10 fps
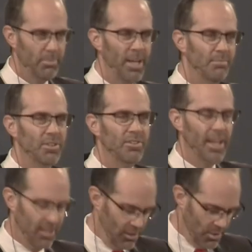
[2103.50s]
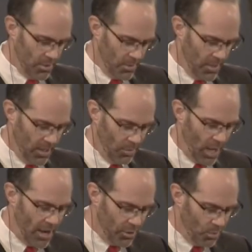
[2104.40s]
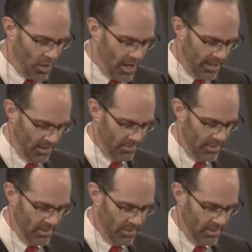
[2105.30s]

made him just like you and how you want him.